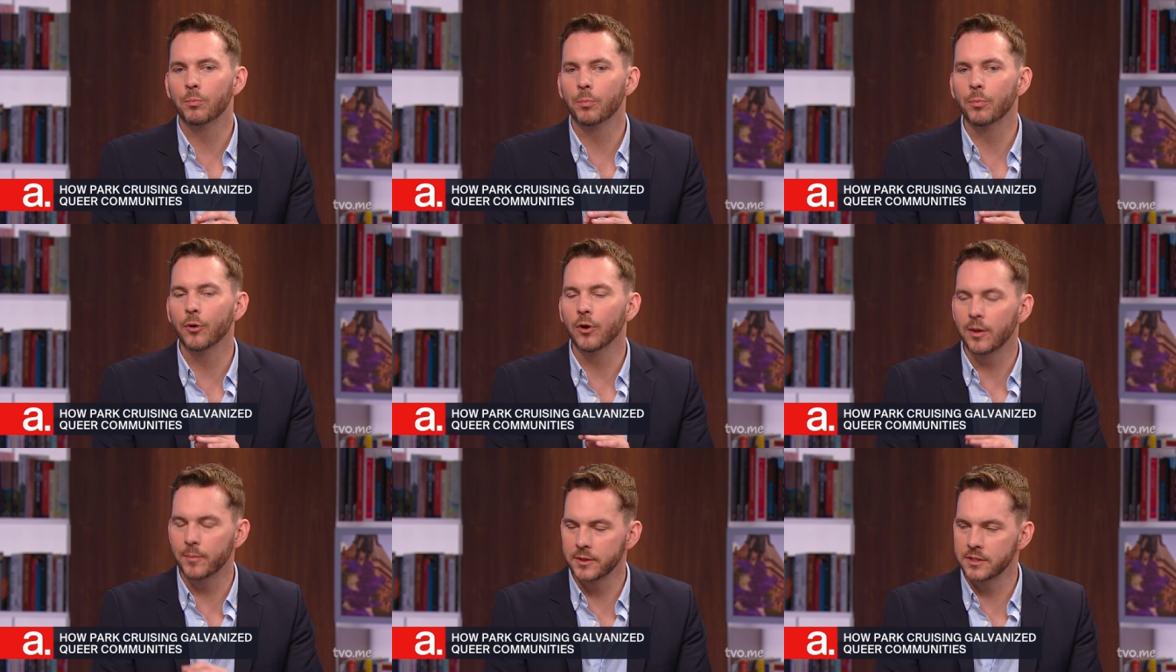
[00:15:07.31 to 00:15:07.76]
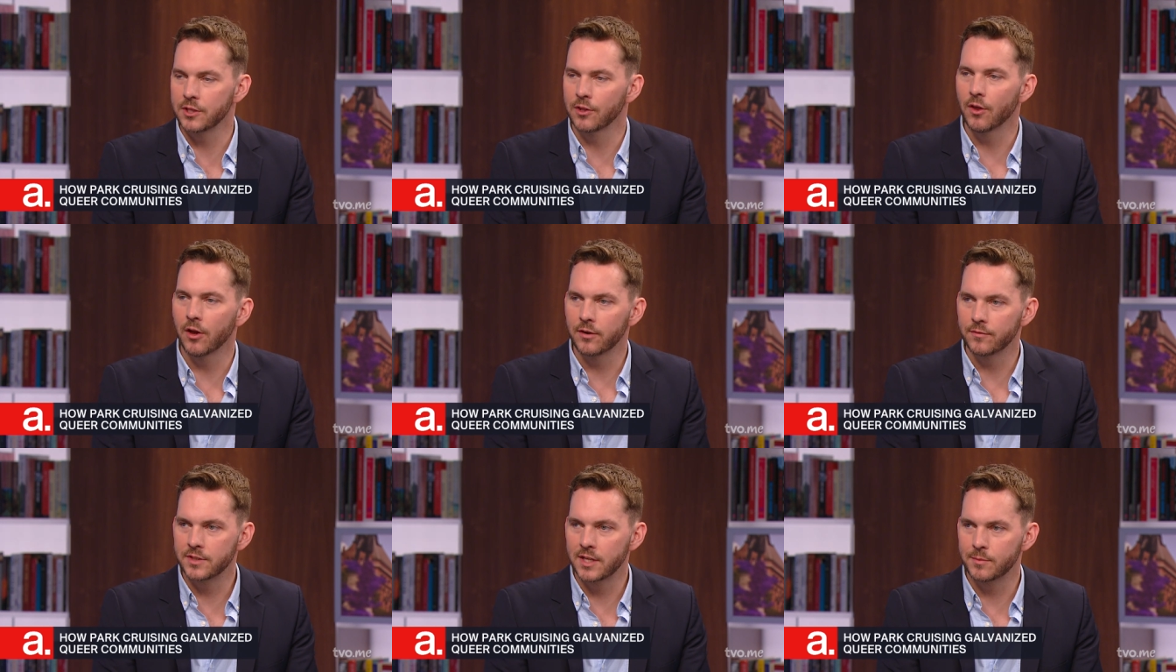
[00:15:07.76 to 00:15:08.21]
prohibits a
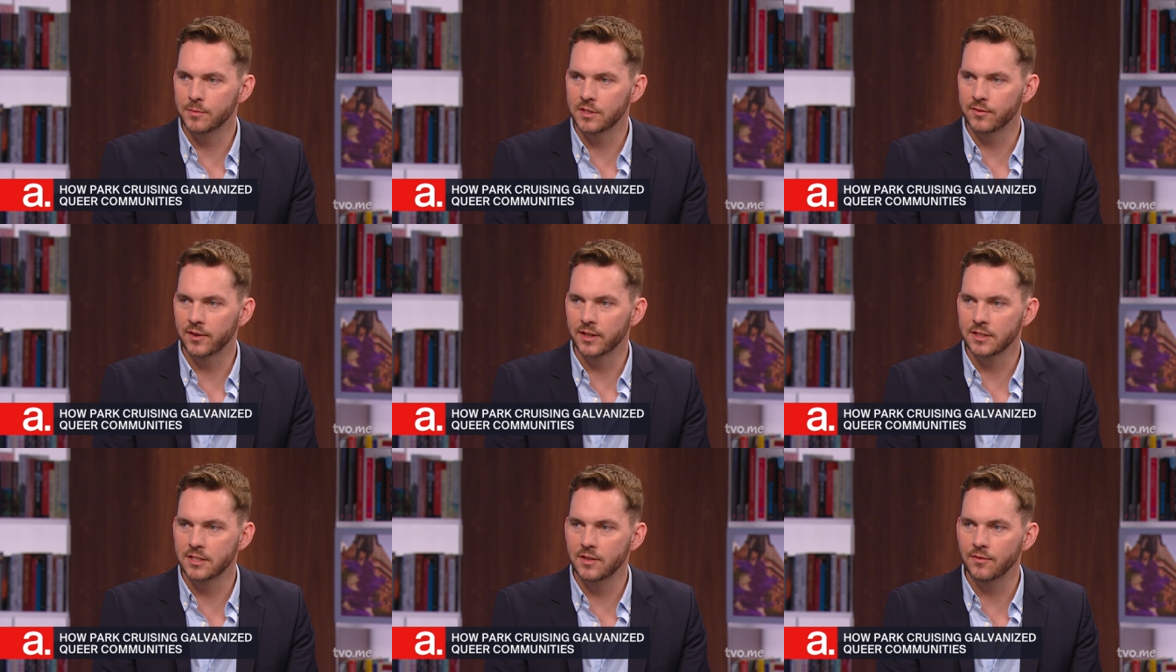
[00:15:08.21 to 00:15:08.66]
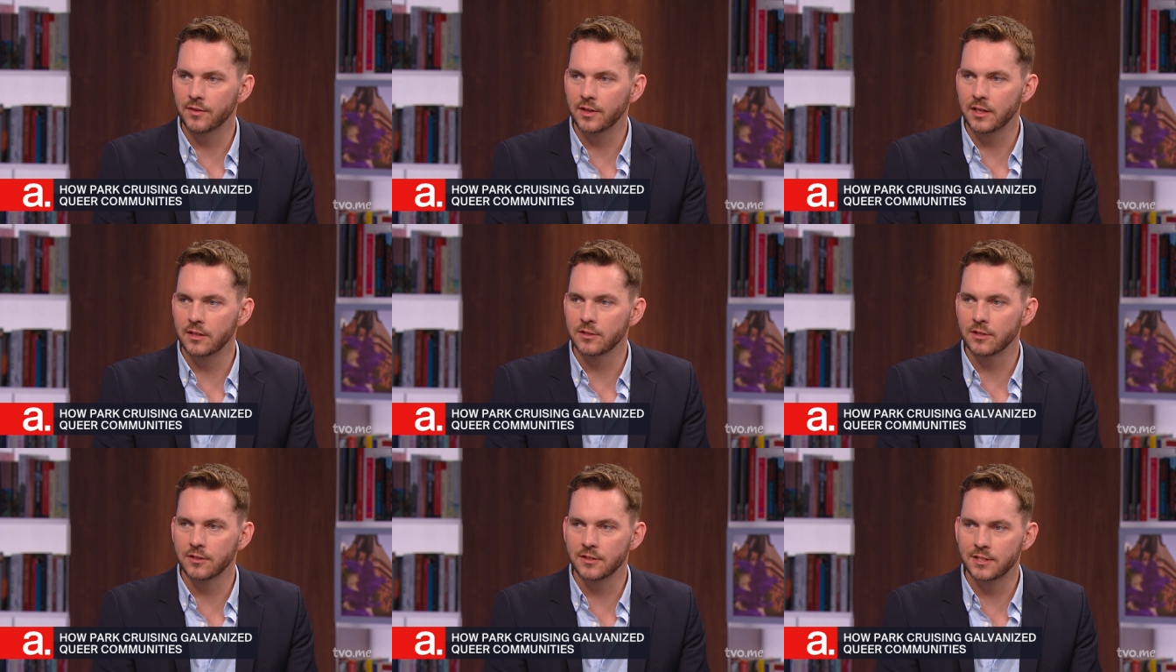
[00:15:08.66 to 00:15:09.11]
lot of types of
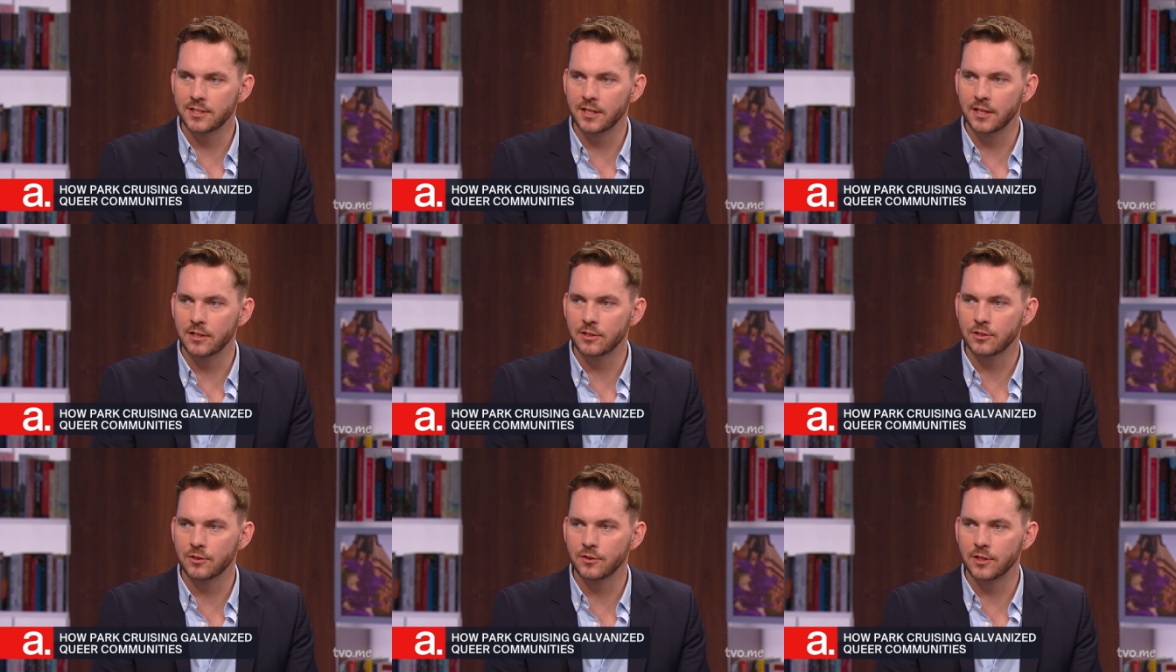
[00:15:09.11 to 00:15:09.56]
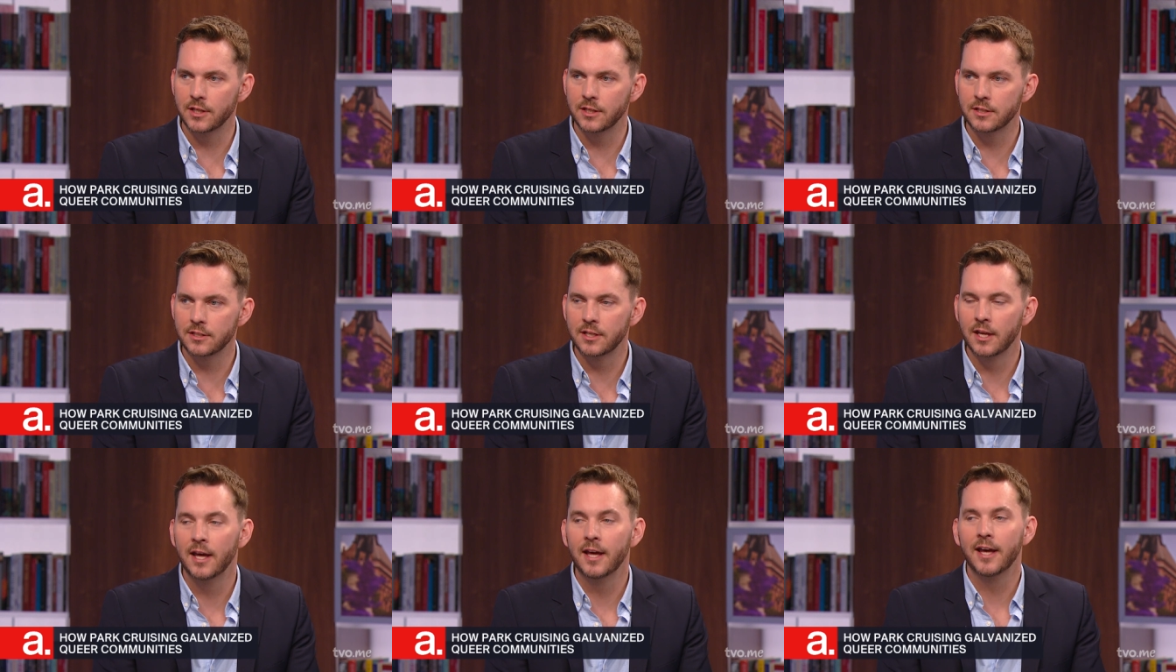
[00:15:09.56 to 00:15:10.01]
activities on city
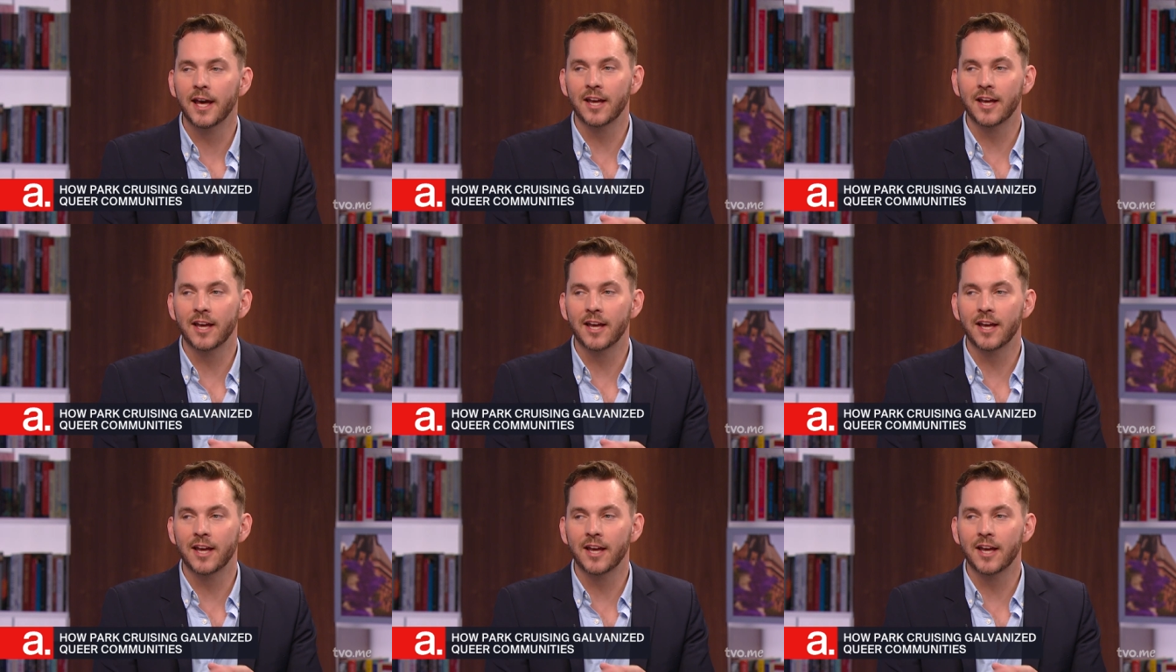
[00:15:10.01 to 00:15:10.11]
streets,